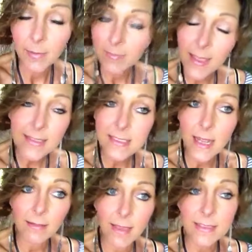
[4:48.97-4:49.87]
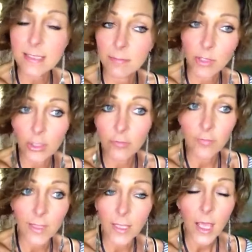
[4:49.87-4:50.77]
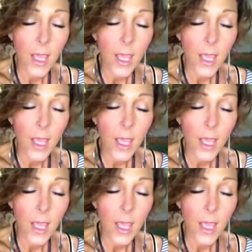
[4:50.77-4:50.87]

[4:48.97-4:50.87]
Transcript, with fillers: And that's not like some goofy